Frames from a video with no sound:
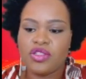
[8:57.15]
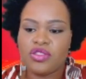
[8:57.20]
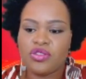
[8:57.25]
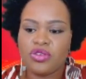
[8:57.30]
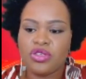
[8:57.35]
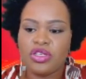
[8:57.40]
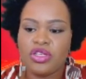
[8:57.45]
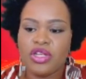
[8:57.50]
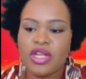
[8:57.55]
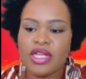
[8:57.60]

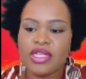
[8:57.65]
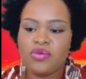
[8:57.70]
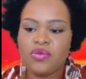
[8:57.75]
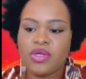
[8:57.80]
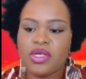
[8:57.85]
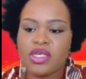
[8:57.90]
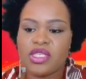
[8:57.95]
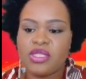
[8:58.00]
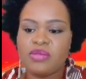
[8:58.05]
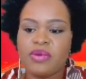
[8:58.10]
so the United
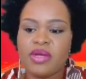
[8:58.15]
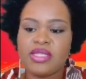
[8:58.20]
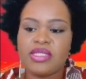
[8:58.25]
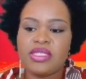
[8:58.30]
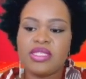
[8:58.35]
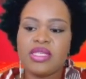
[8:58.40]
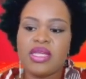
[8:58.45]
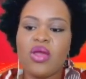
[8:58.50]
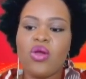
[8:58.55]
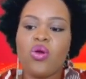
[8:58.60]
Workers'
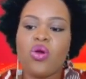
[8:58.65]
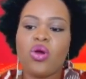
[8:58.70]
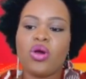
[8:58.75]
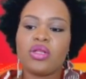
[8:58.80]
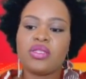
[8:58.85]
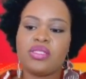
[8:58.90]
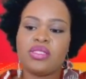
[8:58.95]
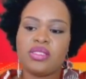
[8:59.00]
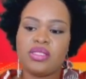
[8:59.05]
Party got